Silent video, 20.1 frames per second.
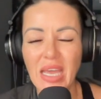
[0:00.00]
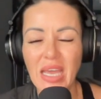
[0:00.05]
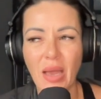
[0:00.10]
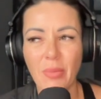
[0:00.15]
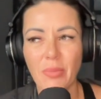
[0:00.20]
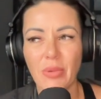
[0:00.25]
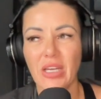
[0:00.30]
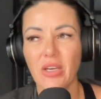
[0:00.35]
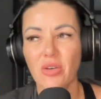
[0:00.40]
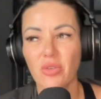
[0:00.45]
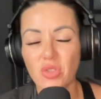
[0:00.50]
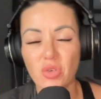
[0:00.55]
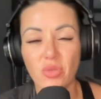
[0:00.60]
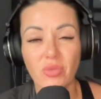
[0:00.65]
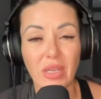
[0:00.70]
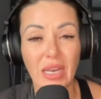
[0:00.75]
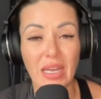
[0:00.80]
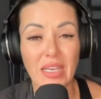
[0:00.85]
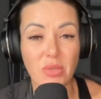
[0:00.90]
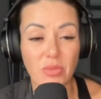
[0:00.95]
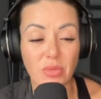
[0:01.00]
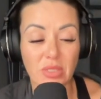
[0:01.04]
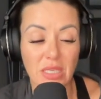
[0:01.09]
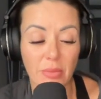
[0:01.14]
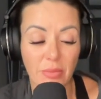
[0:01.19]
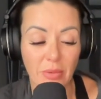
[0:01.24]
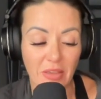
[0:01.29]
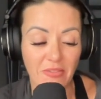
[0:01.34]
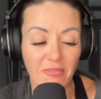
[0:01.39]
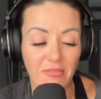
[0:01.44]
But I also realized it would take
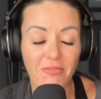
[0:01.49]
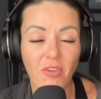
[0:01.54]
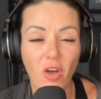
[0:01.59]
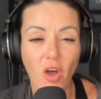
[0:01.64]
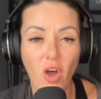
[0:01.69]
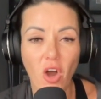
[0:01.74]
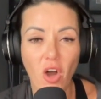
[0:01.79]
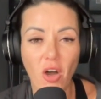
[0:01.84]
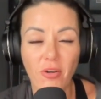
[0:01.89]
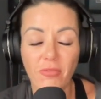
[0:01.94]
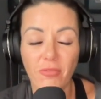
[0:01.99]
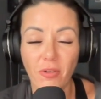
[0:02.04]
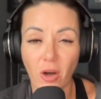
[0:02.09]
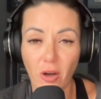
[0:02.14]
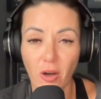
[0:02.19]
me far, far,